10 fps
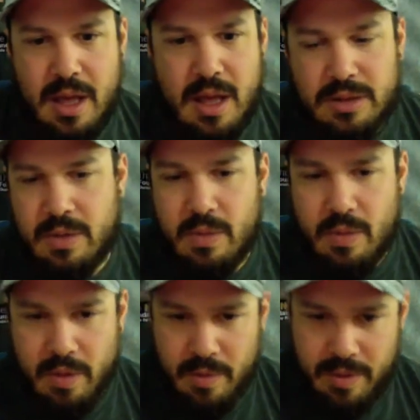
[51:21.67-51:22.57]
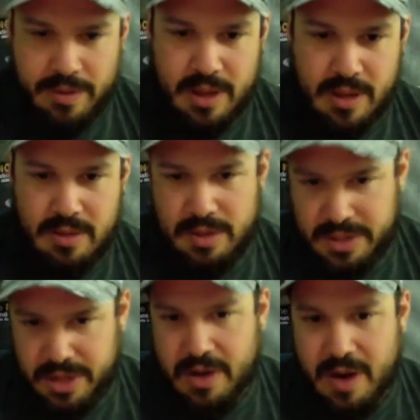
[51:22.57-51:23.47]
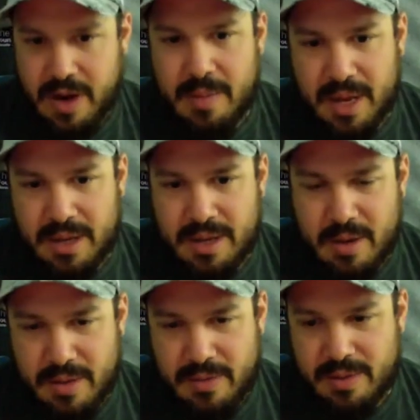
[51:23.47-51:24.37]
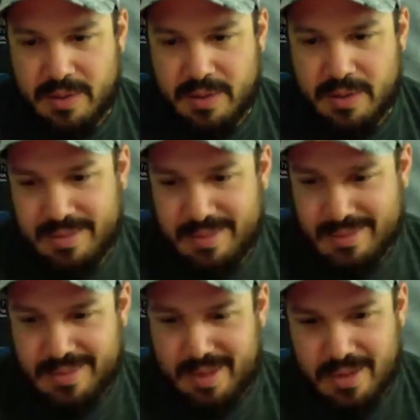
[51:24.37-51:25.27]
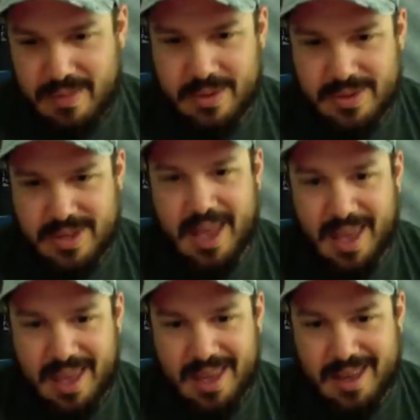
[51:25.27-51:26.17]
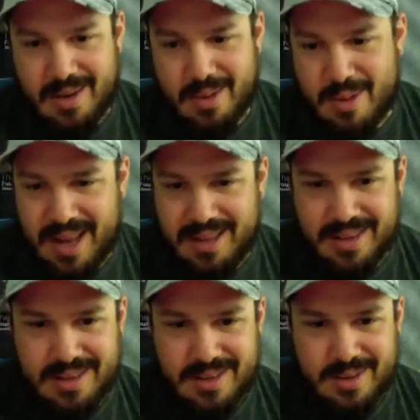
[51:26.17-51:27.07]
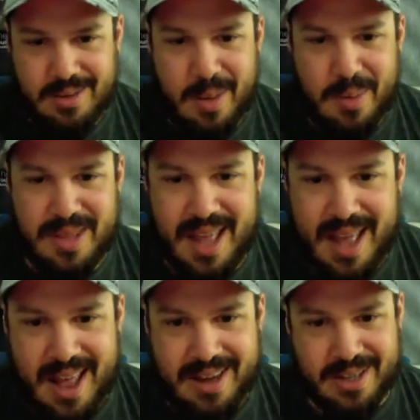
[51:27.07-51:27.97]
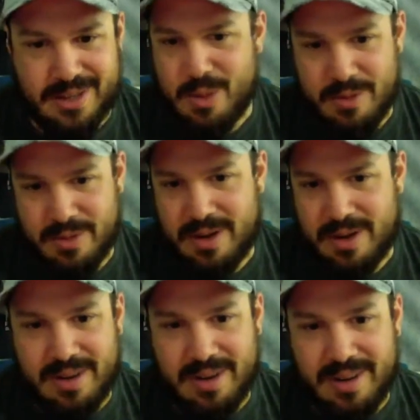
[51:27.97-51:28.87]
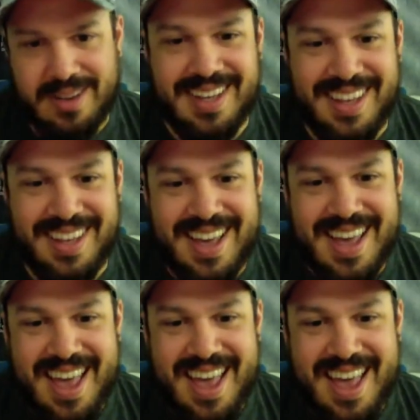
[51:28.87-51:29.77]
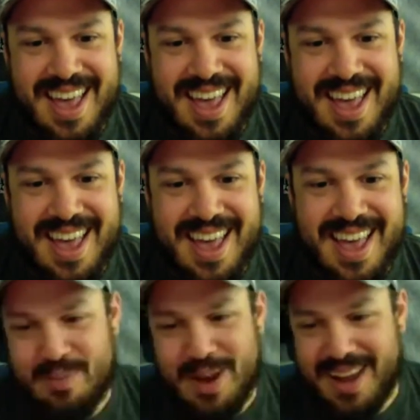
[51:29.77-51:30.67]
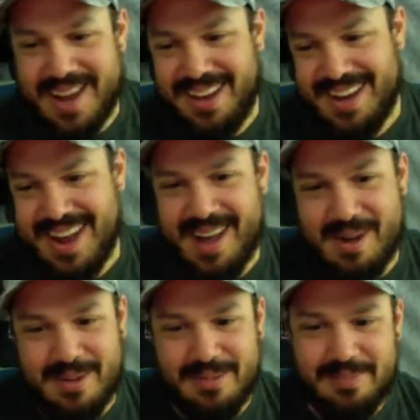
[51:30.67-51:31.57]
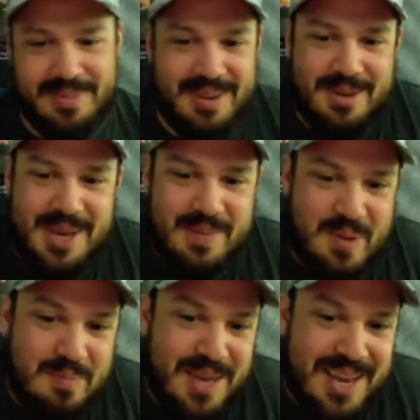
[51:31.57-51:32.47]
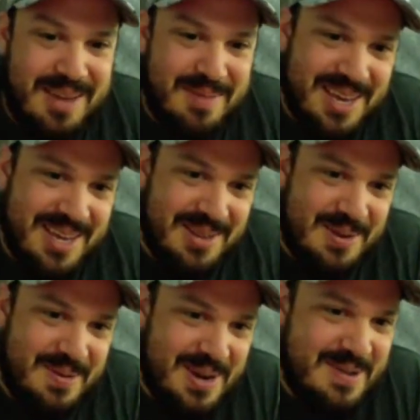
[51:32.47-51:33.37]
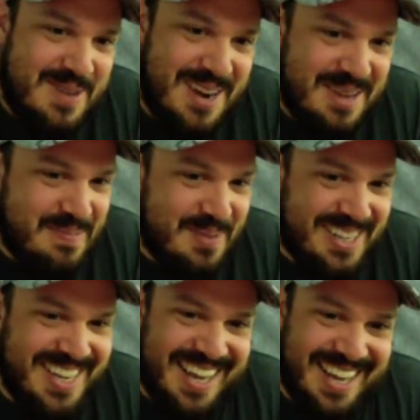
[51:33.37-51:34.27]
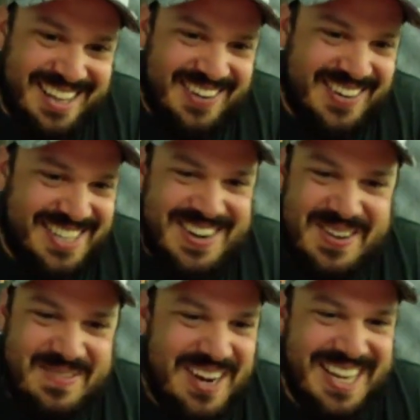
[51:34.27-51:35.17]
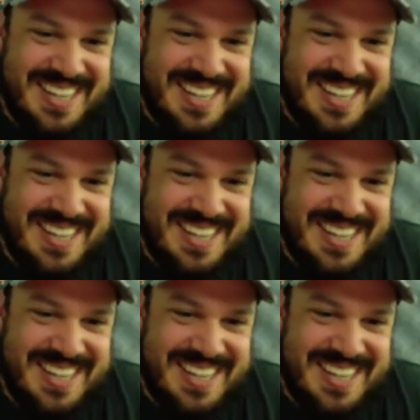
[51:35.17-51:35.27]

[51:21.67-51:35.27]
So with the secure element, if you say write this on top of that, it's over. And the device is a brick. Now, keep on beating me, do what you want, but there is no money.